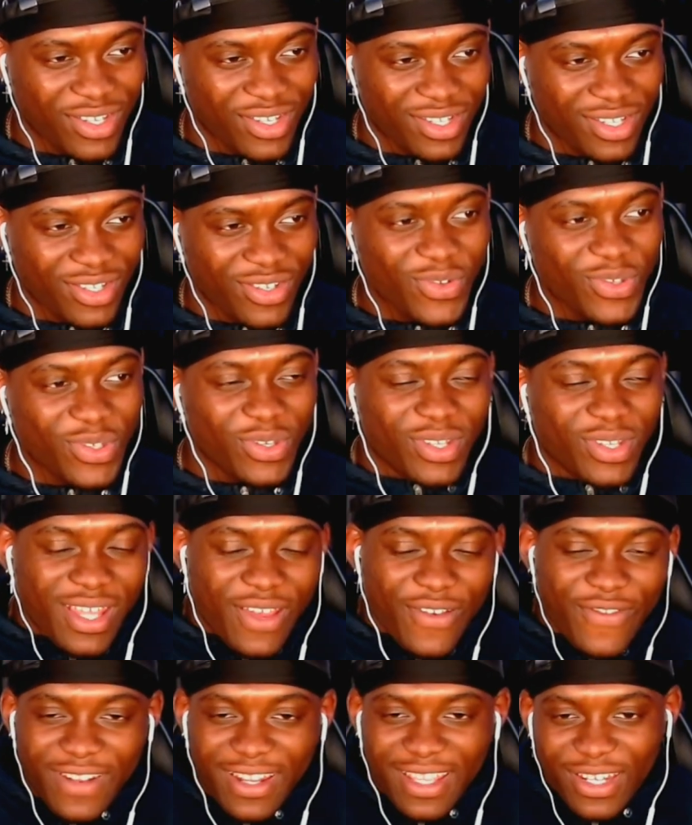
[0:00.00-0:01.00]
Yuzi
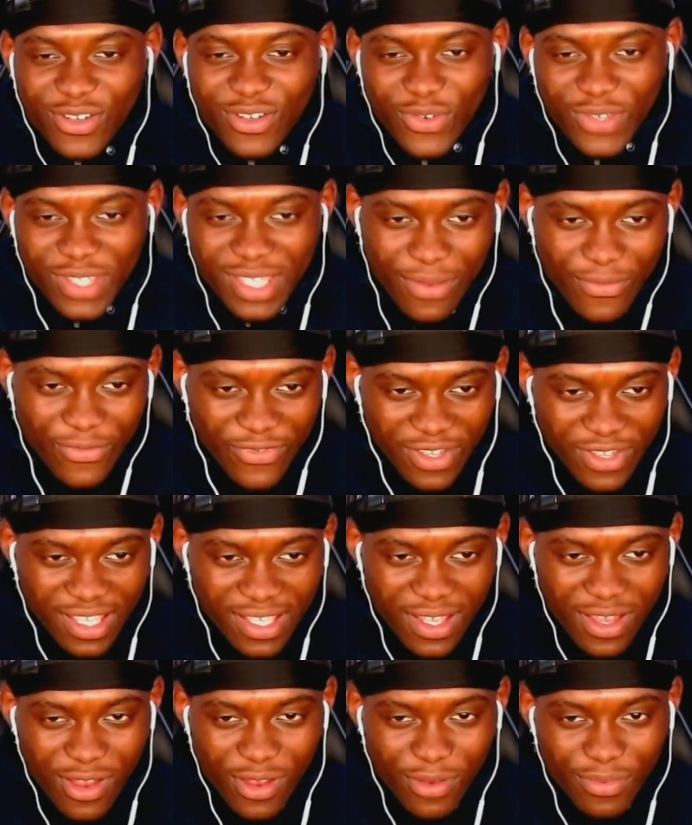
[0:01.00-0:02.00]
definitely knows something
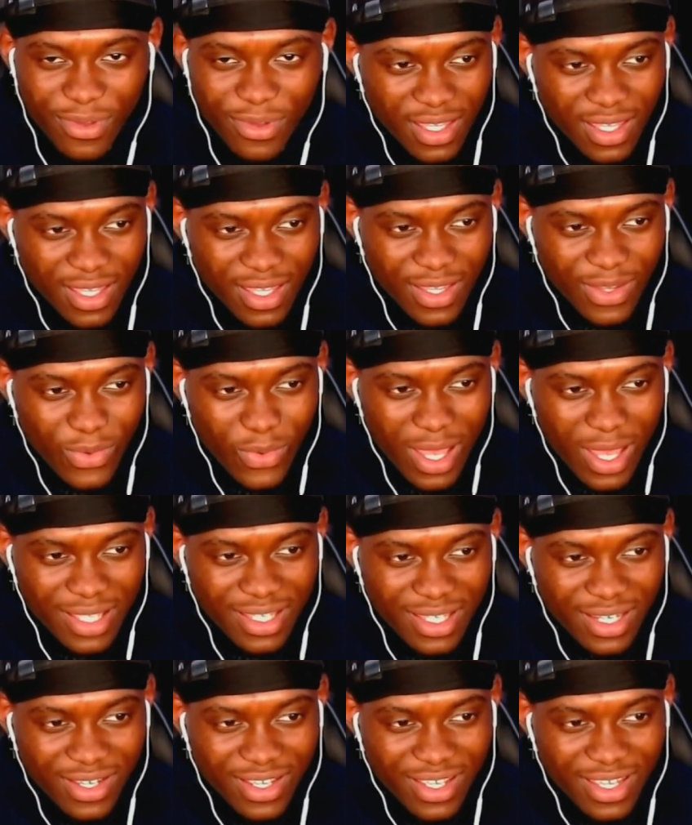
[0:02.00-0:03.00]
up. Why is
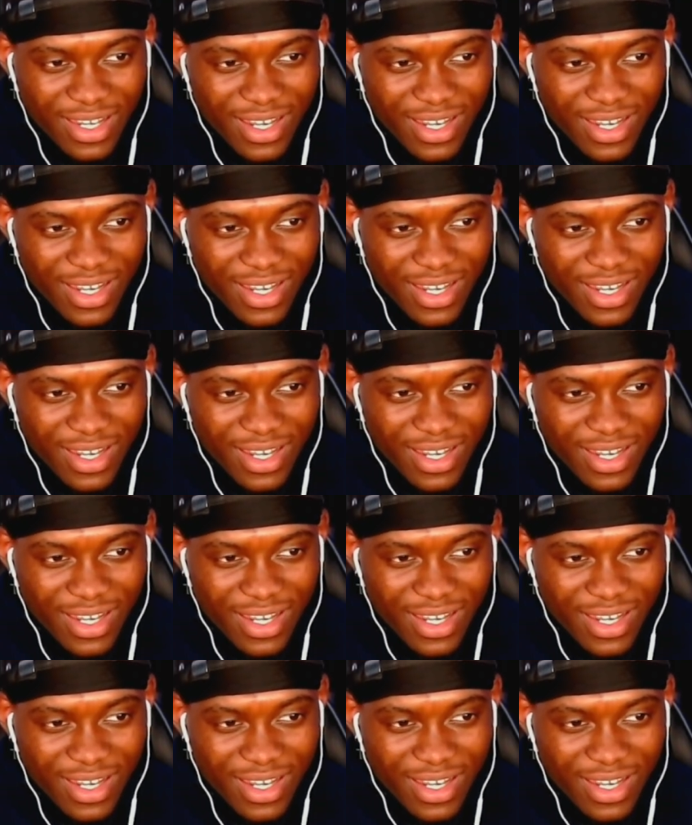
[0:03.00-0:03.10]
he looking